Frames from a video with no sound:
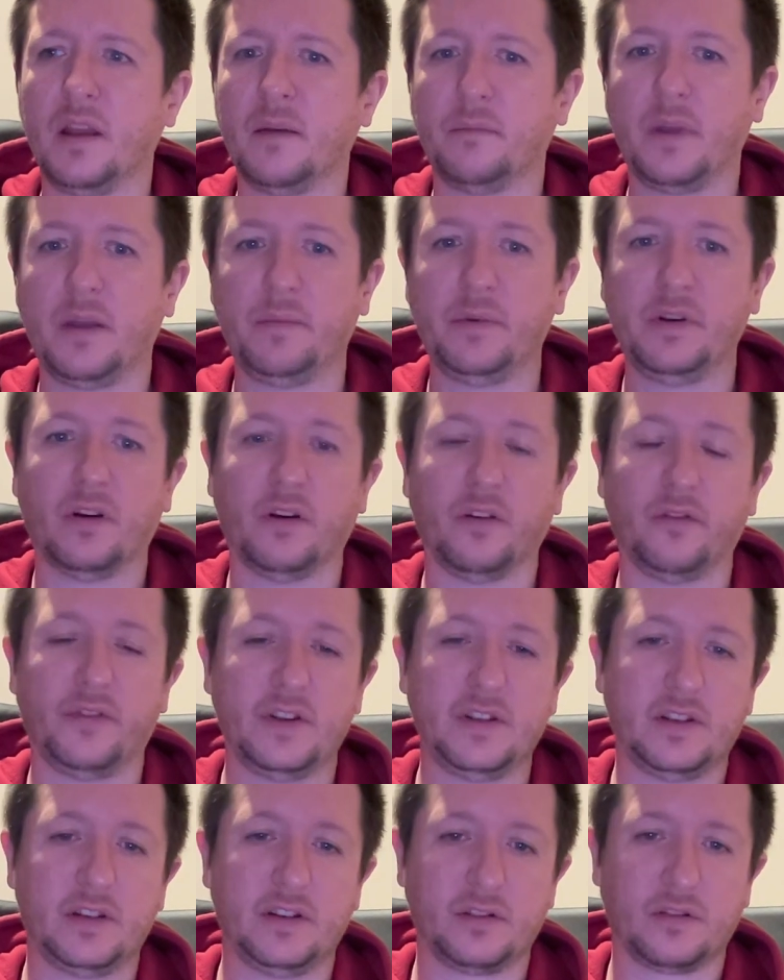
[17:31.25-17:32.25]
Maybe not a
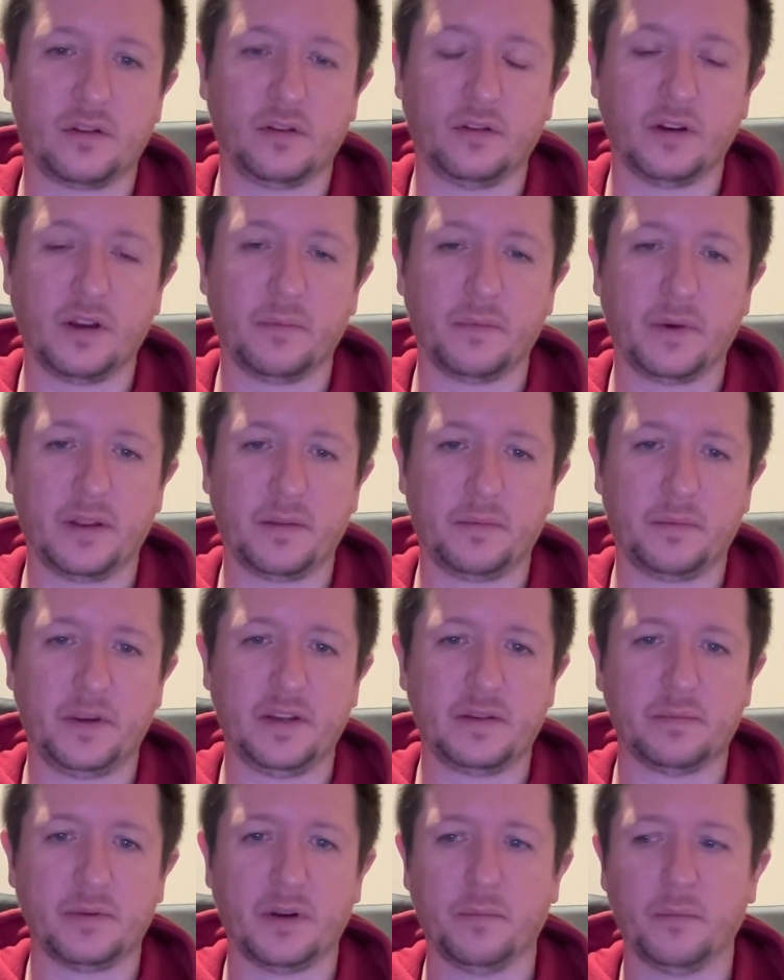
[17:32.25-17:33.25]
vintage cornet
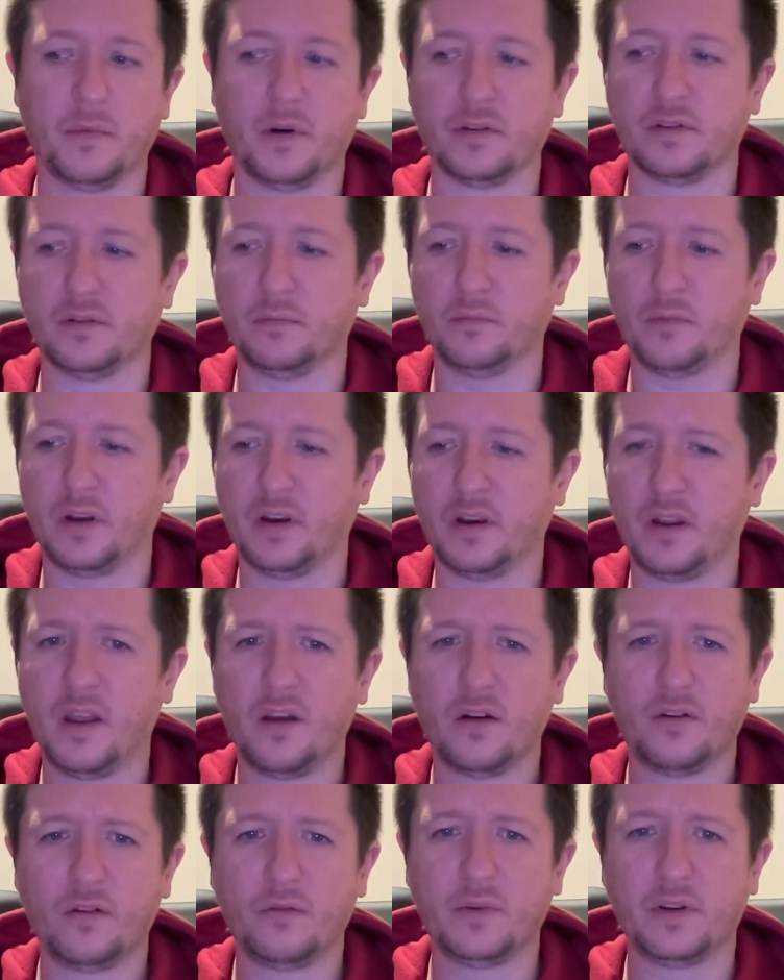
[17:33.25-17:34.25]
mouthpiece, but a modern one.
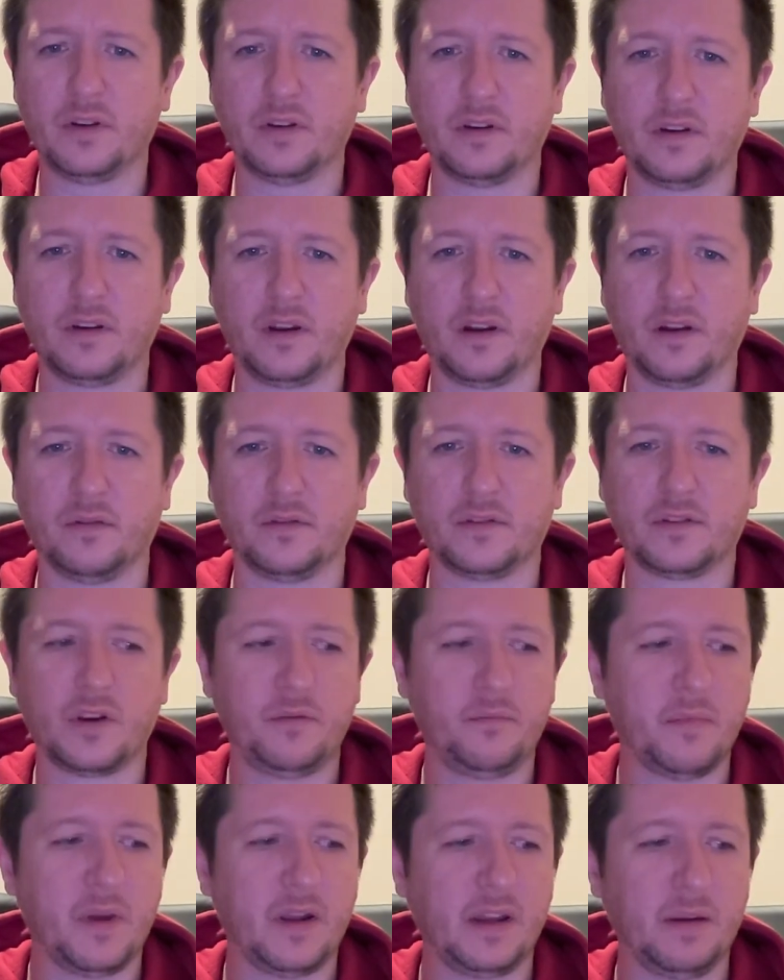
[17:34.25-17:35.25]
Almost, so
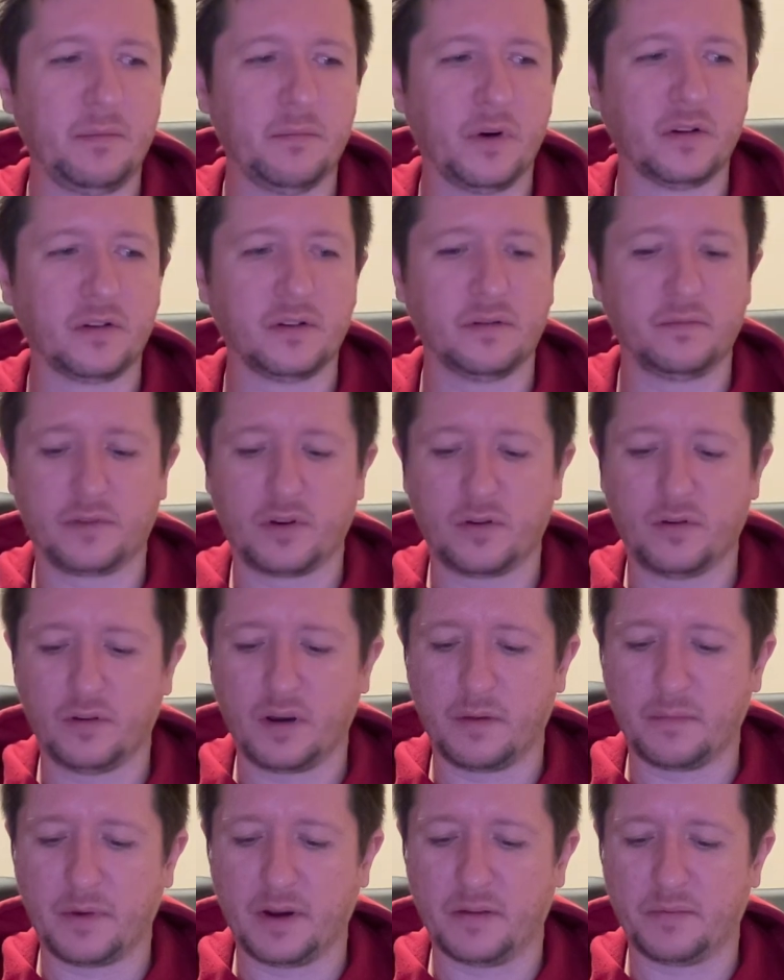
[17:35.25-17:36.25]
many modern
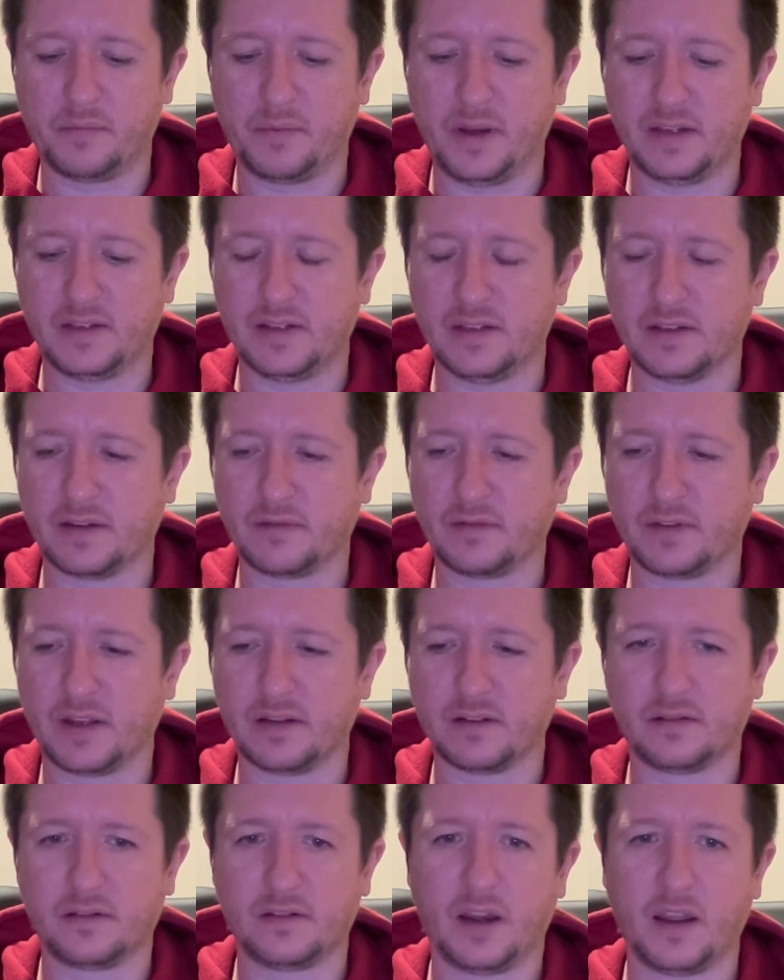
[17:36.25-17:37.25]
cornet mouthpieces have
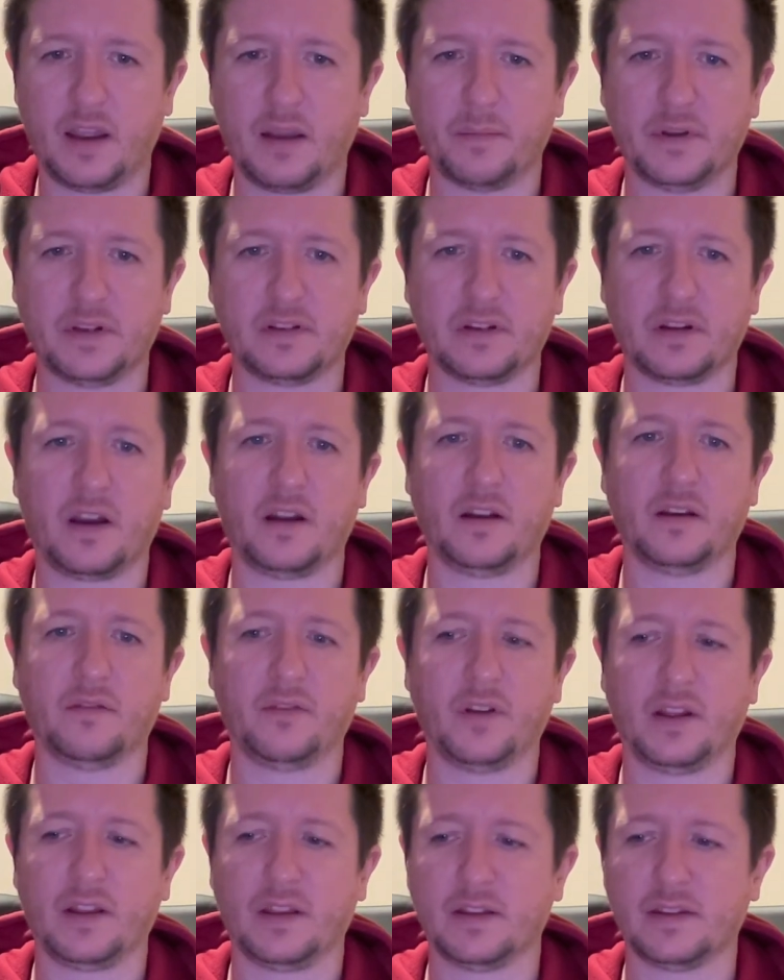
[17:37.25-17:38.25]
that diameter, kind
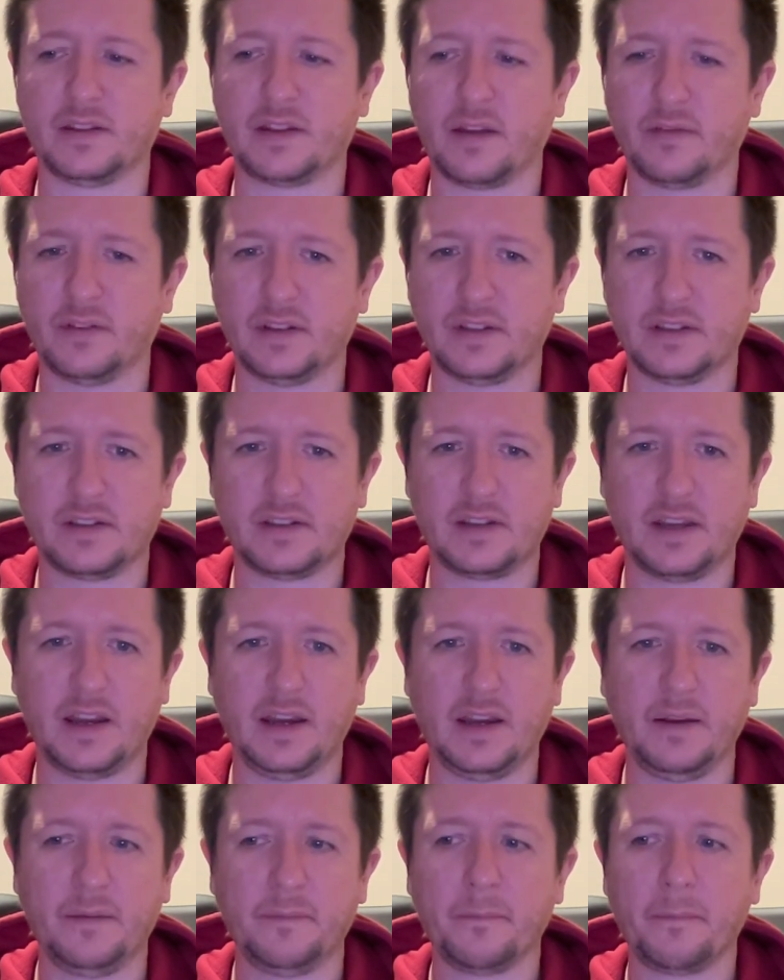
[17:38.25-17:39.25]
of like the
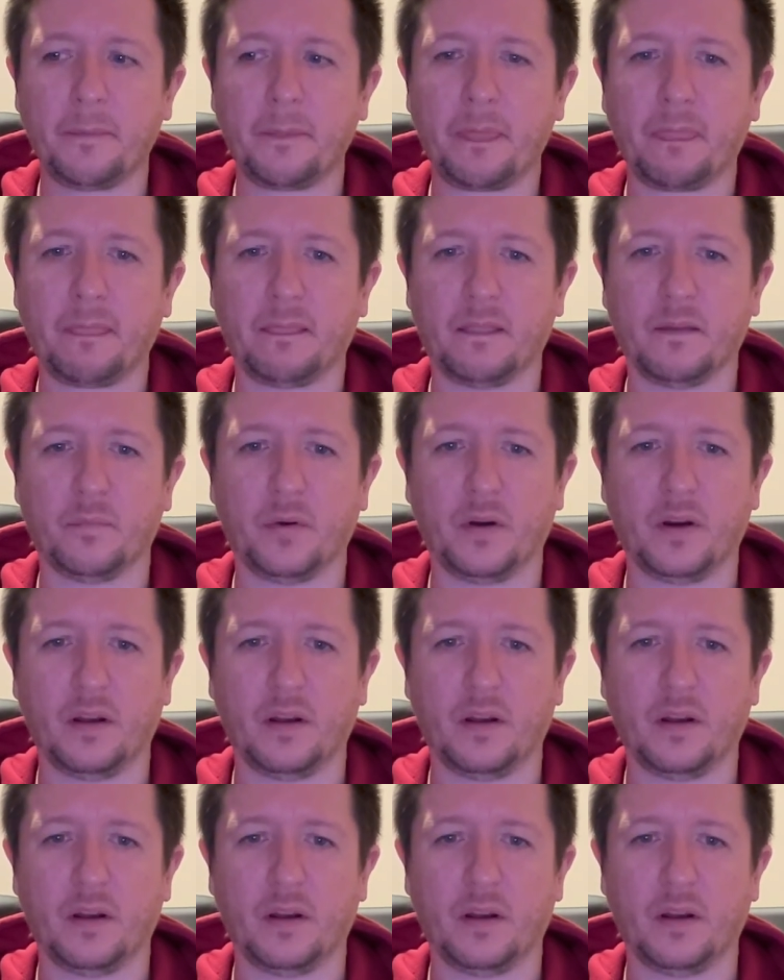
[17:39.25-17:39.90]
7C, the